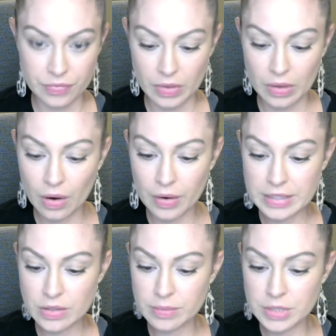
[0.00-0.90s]
All right,
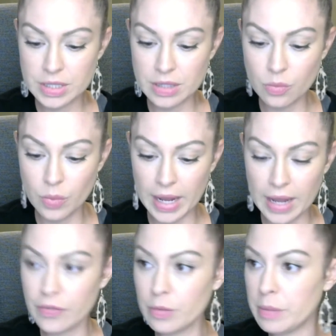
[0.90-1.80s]
so I'm just going to
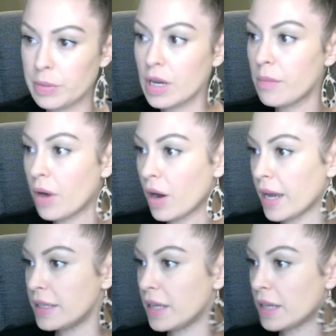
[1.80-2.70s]
wait for people to come
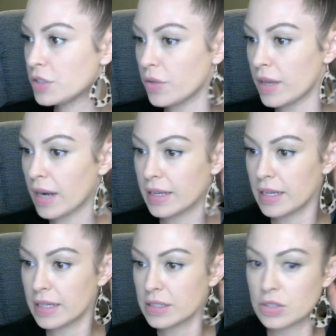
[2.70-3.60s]
on so that I can
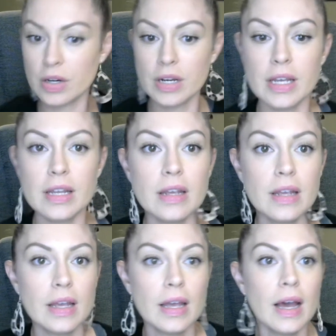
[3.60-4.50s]
get started.
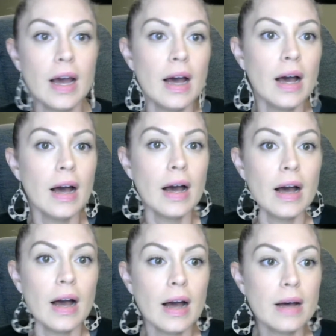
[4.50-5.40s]

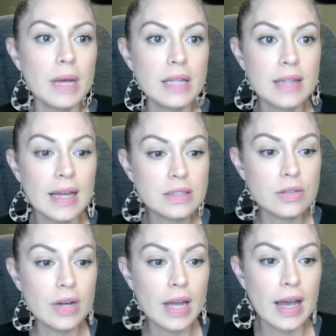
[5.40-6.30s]
Let's
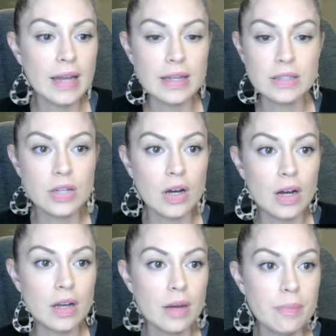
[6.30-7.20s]
go ahead and
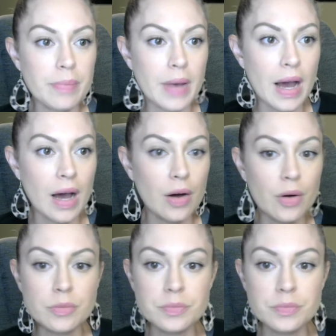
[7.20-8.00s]
talk about